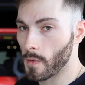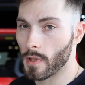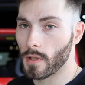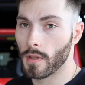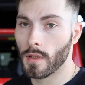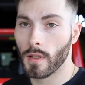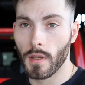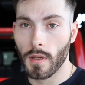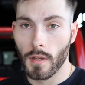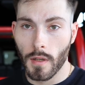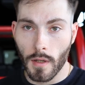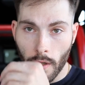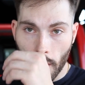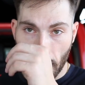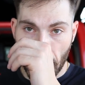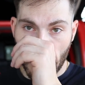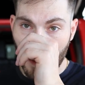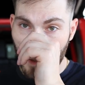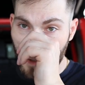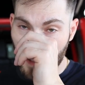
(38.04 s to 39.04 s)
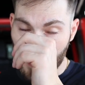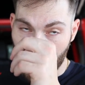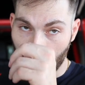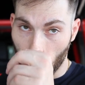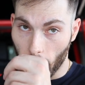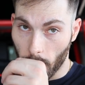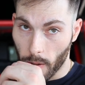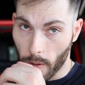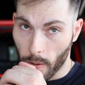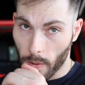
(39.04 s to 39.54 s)
one.
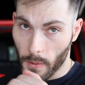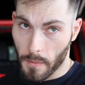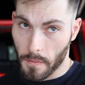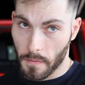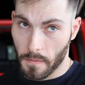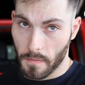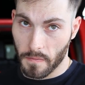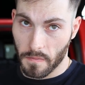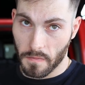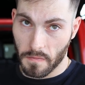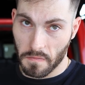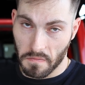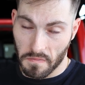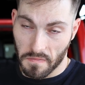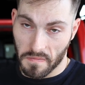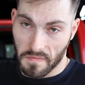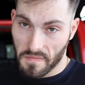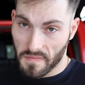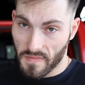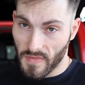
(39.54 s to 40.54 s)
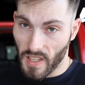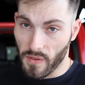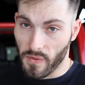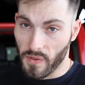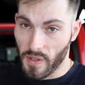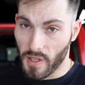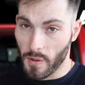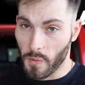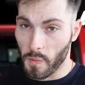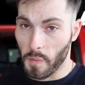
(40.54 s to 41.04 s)
So I
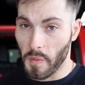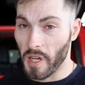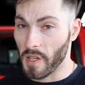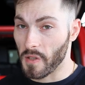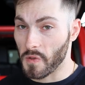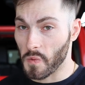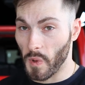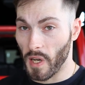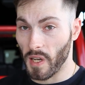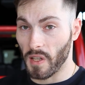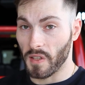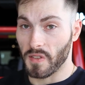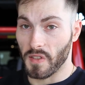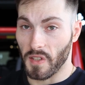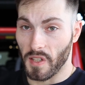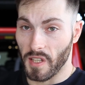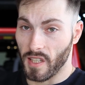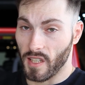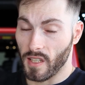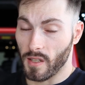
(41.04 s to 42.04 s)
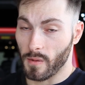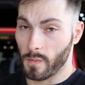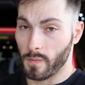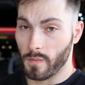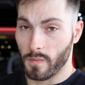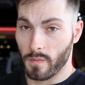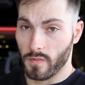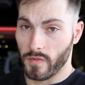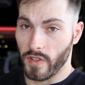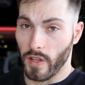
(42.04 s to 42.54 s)
figured might as well until I can get a
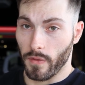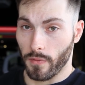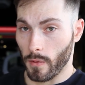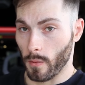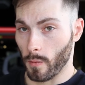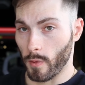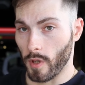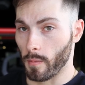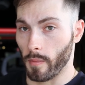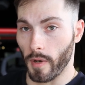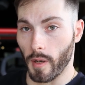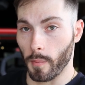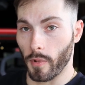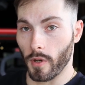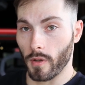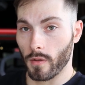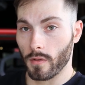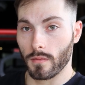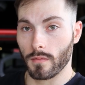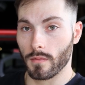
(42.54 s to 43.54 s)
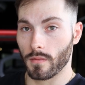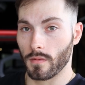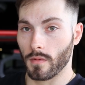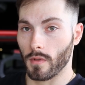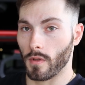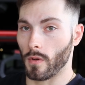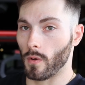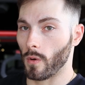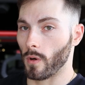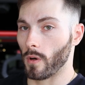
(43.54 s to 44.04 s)
different rear bumper
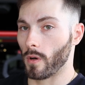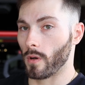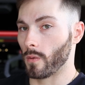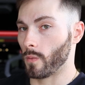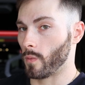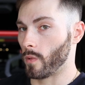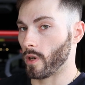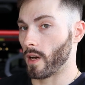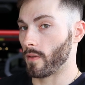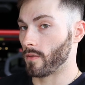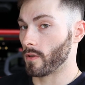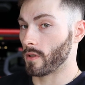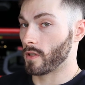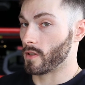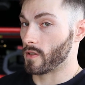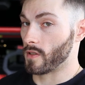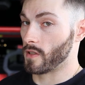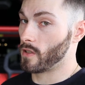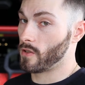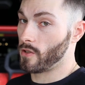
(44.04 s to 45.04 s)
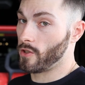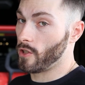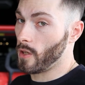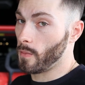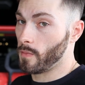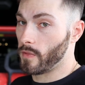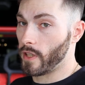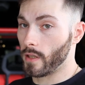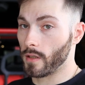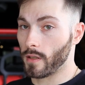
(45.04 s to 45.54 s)
or whatever, because this
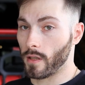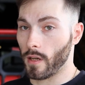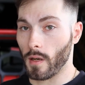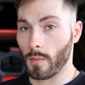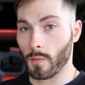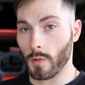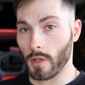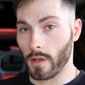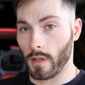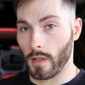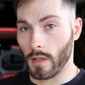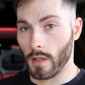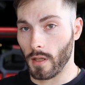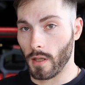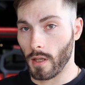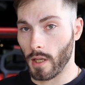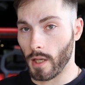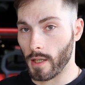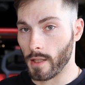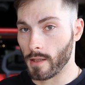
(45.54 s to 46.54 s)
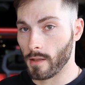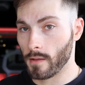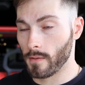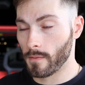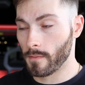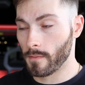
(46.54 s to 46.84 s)
Jeep didn't come with the